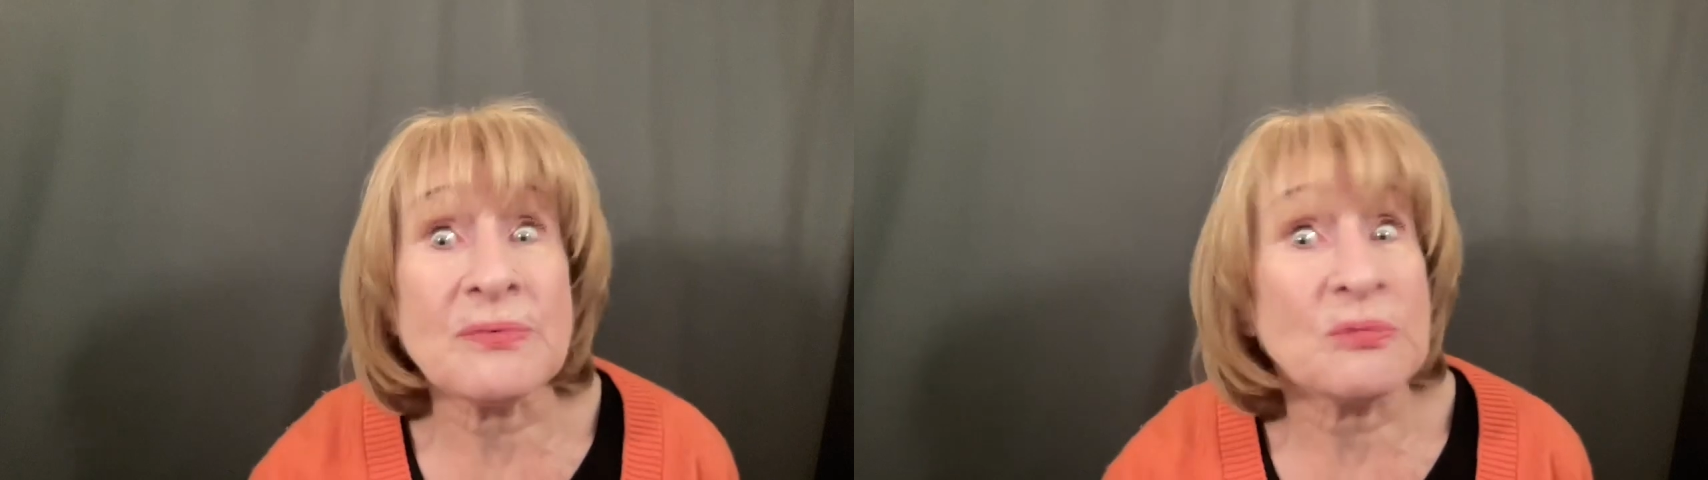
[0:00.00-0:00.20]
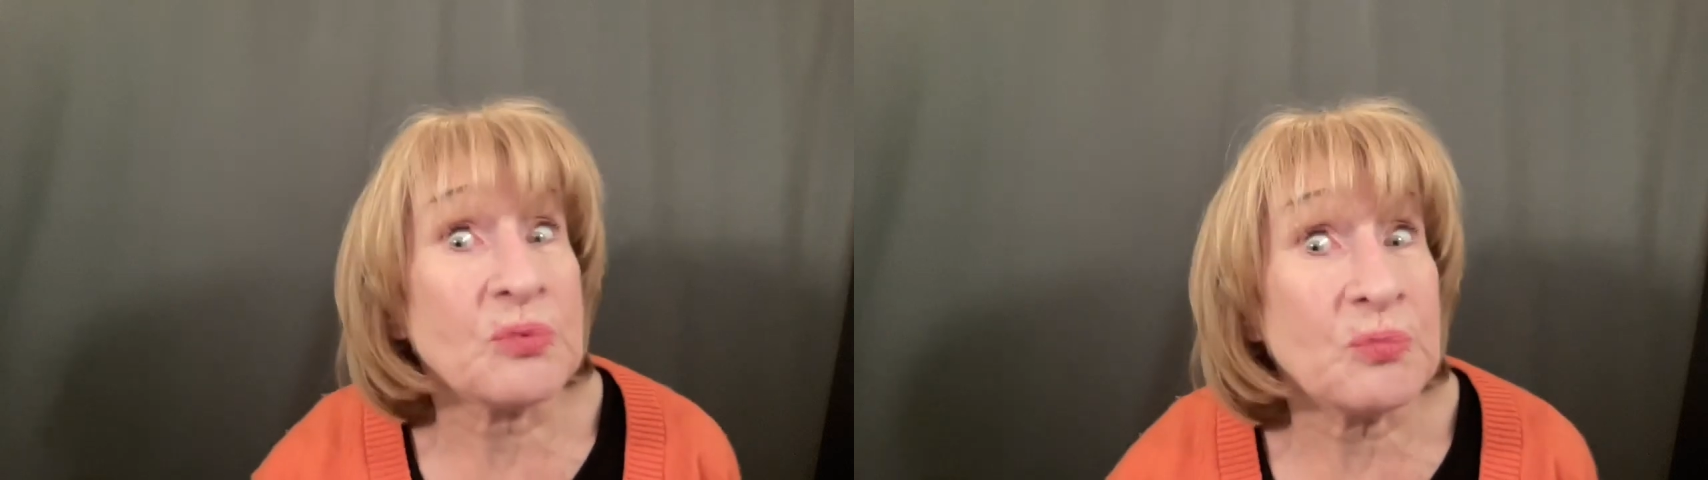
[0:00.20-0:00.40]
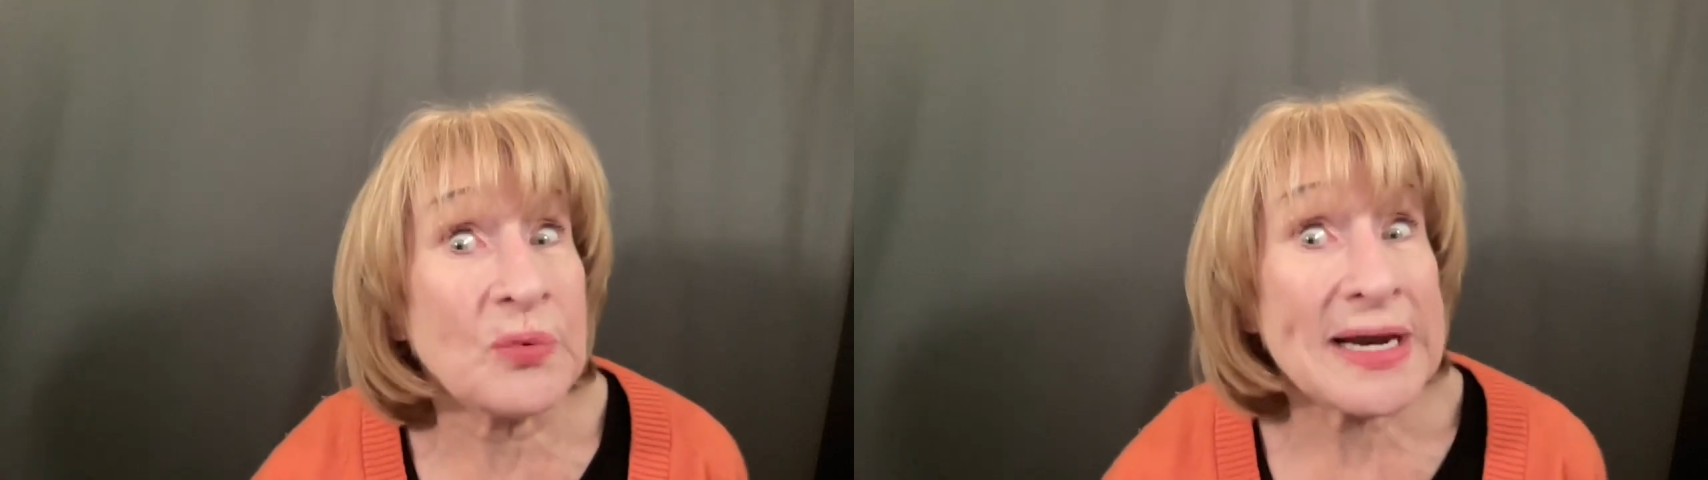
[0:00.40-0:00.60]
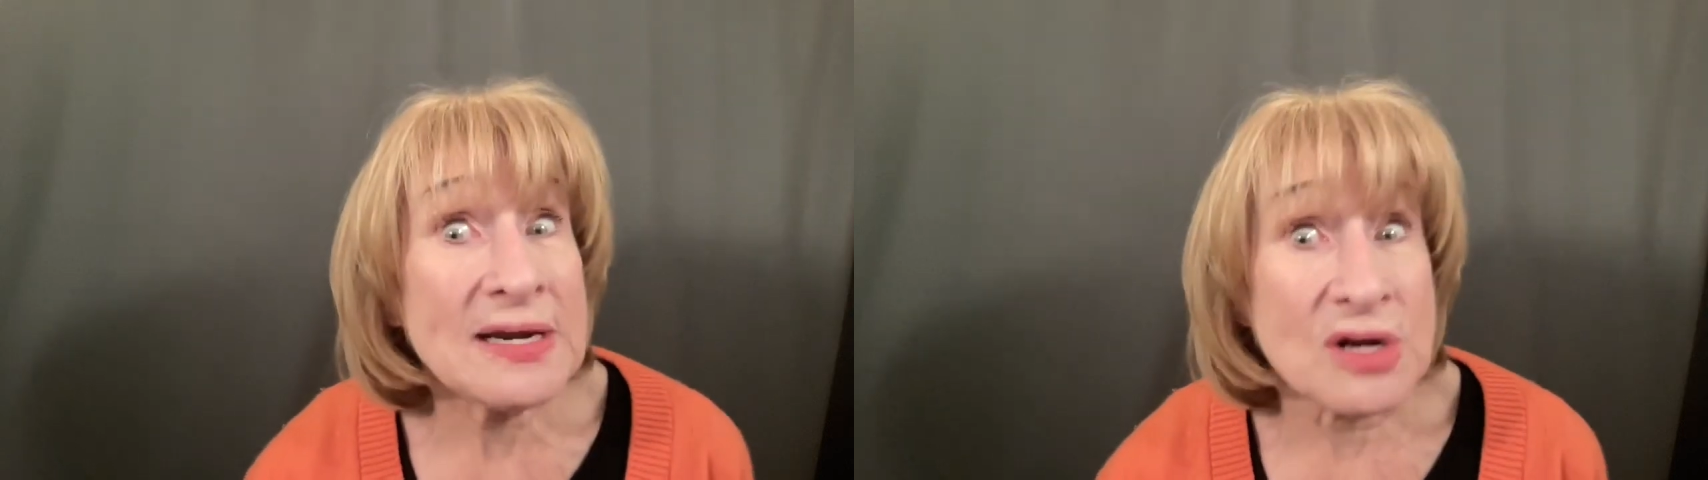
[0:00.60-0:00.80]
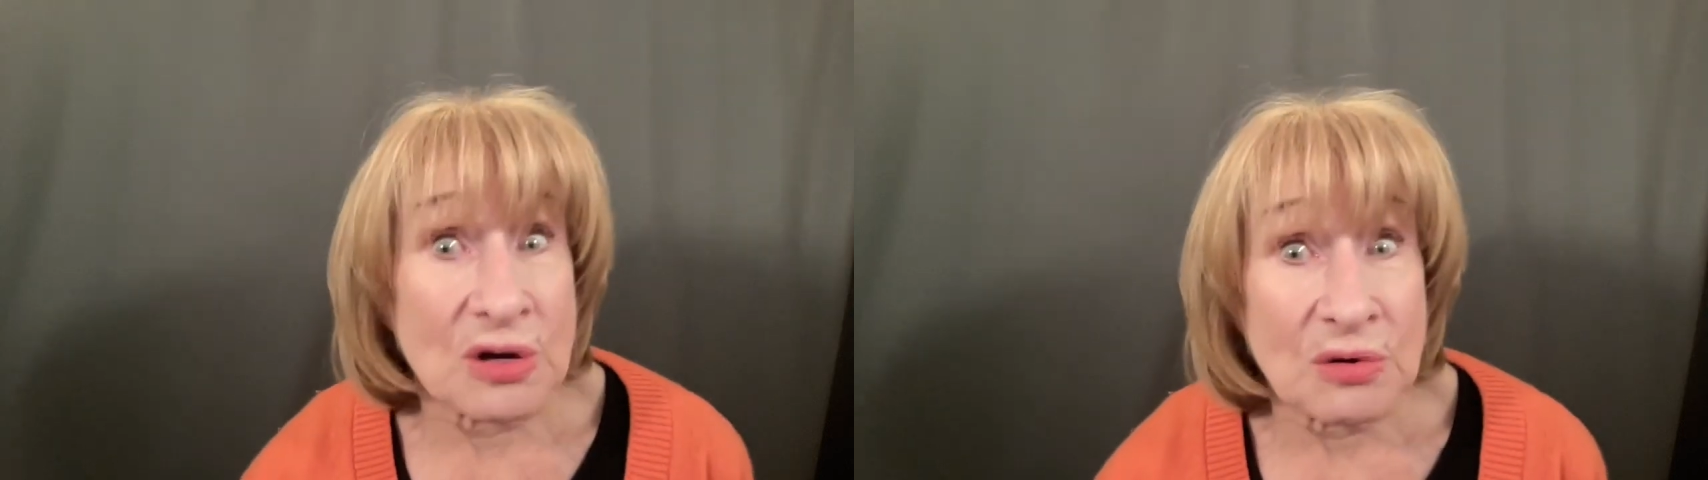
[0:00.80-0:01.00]
We
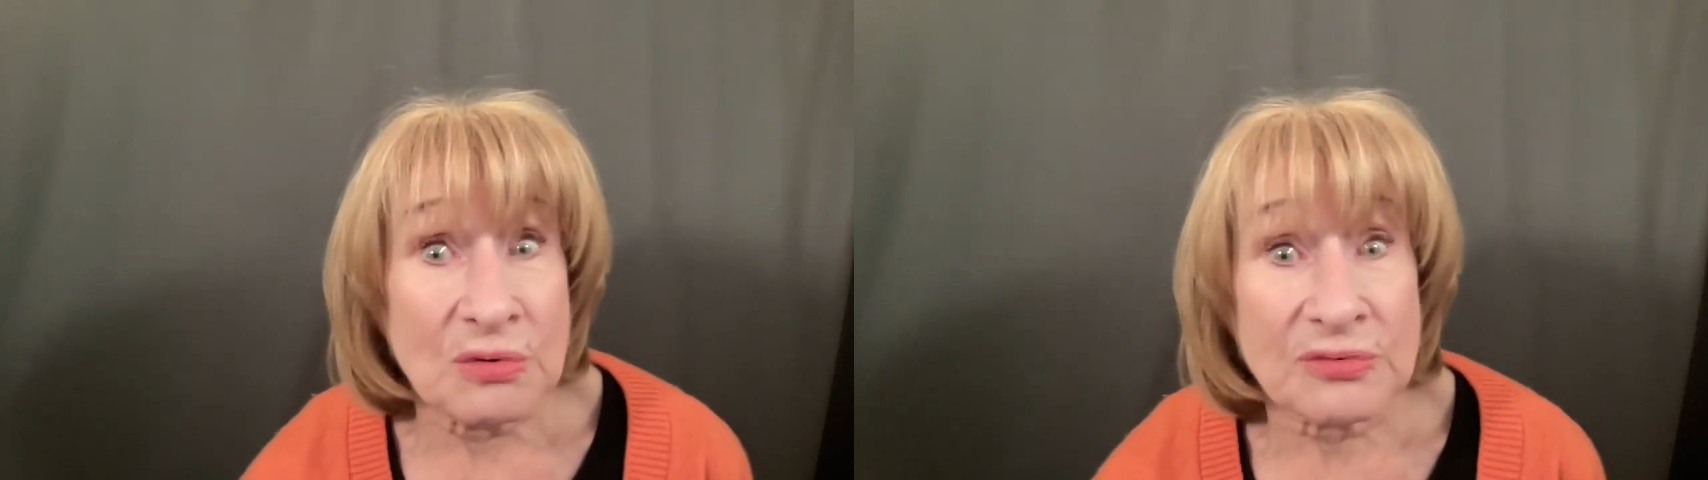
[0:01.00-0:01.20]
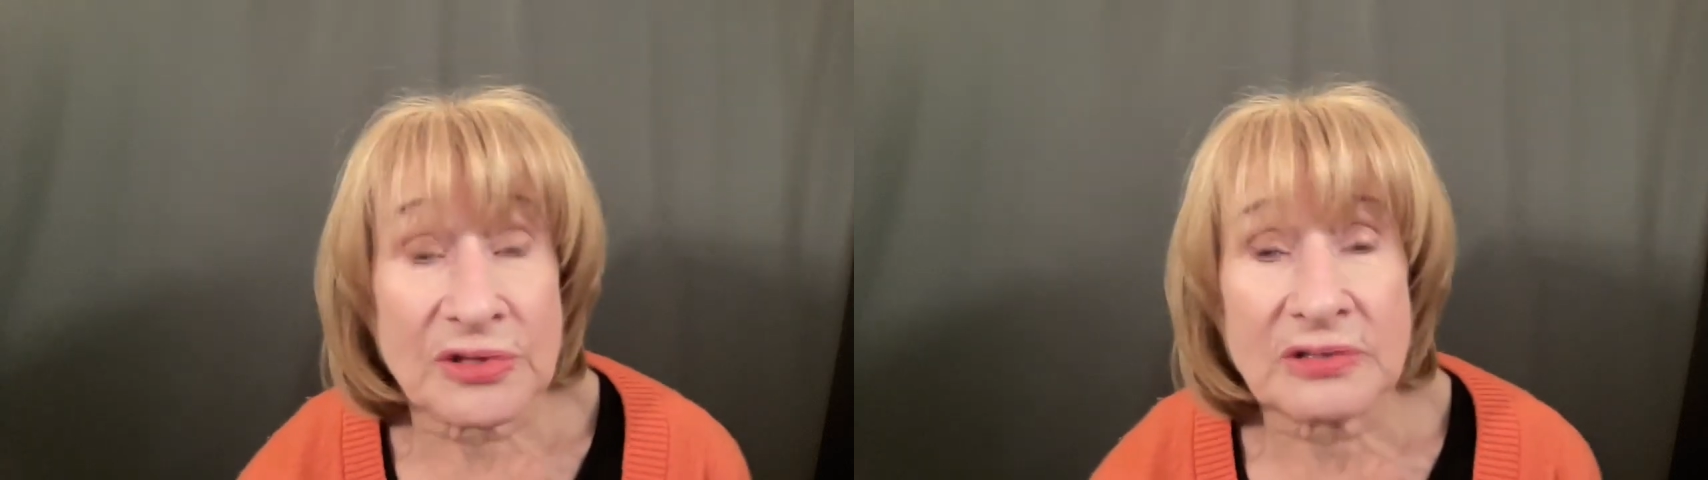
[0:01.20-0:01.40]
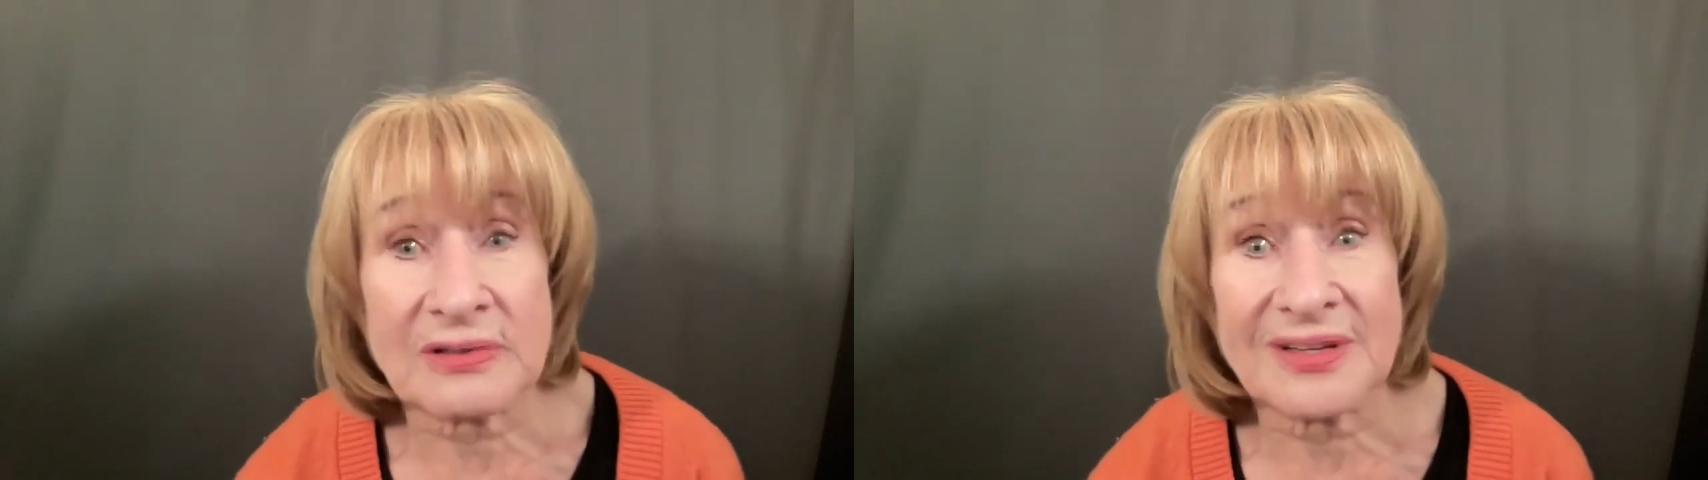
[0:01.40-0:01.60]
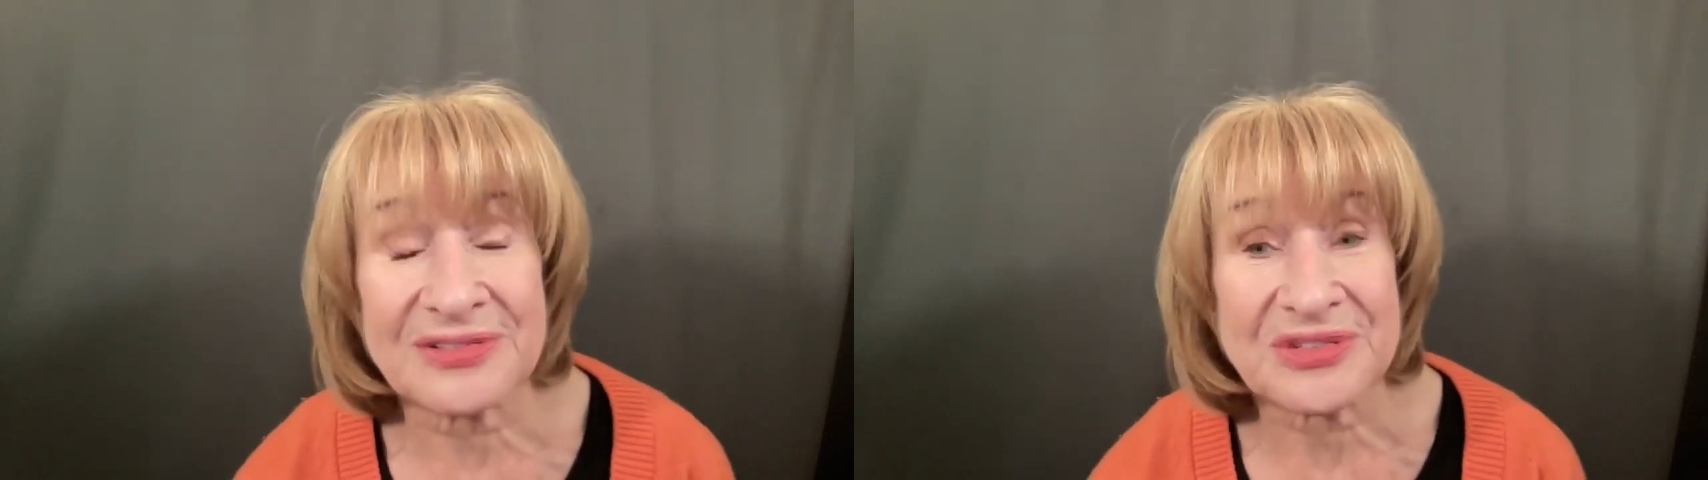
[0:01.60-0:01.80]
know that